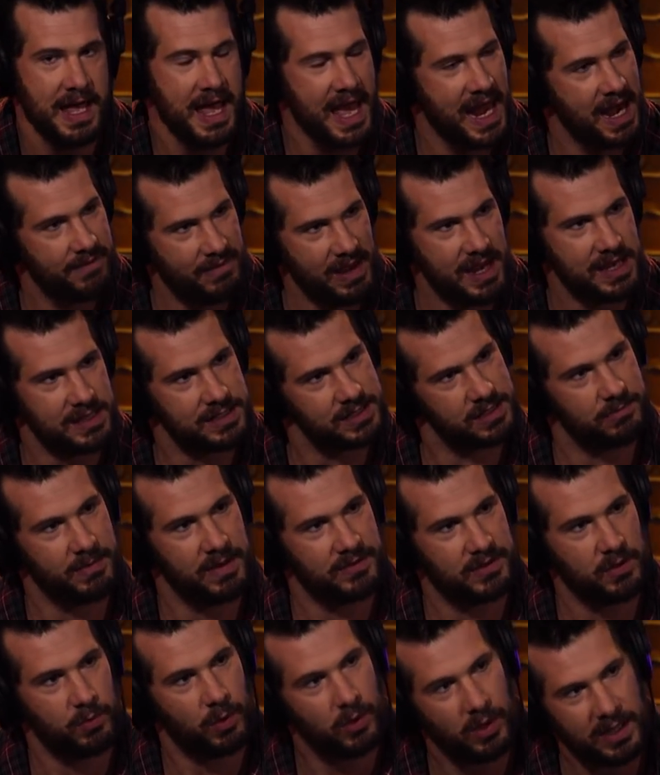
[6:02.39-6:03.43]
And I've asked them, I've
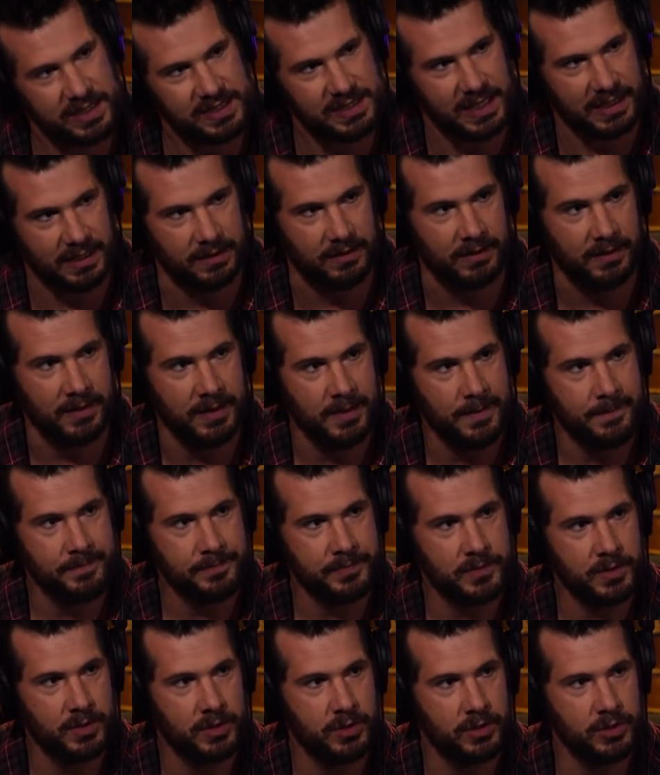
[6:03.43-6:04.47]
said, well, hold on a second. It's not
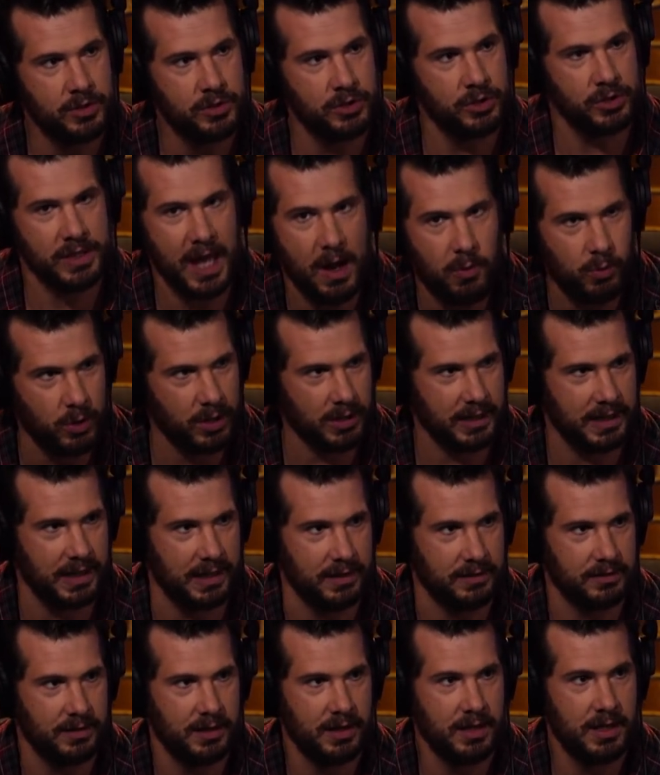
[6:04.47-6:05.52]
true. You're not working.